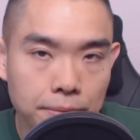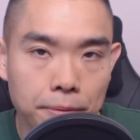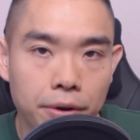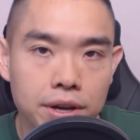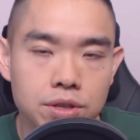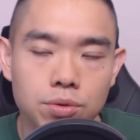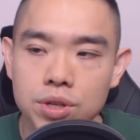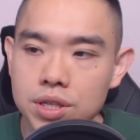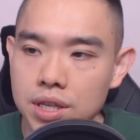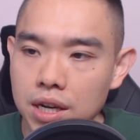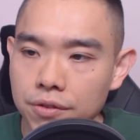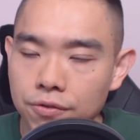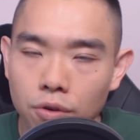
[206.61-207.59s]
All right, so these
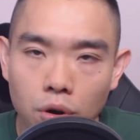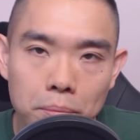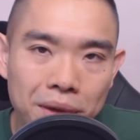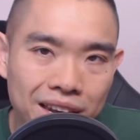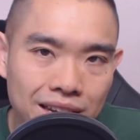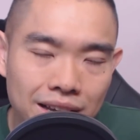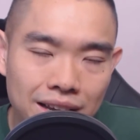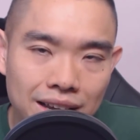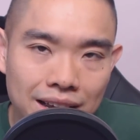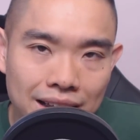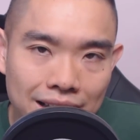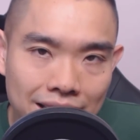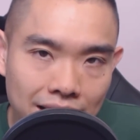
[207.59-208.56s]
are the four main
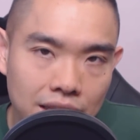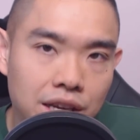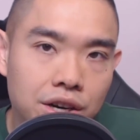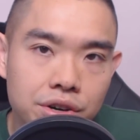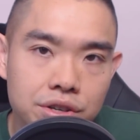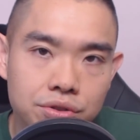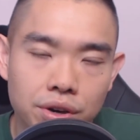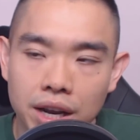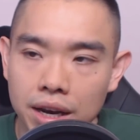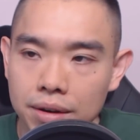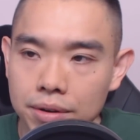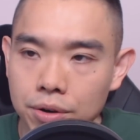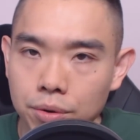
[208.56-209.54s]
categories, right,
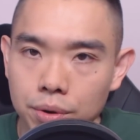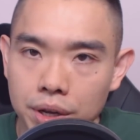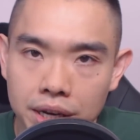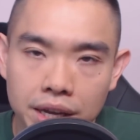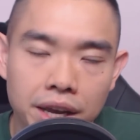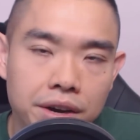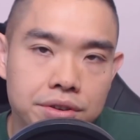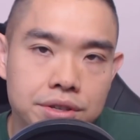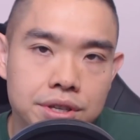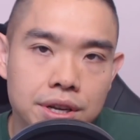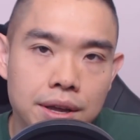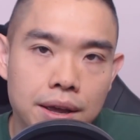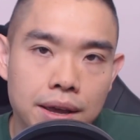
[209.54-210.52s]
that indicators
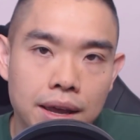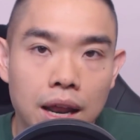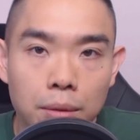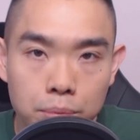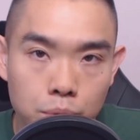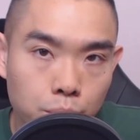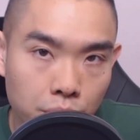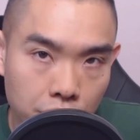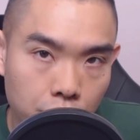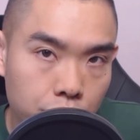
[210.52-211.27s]
can help you with your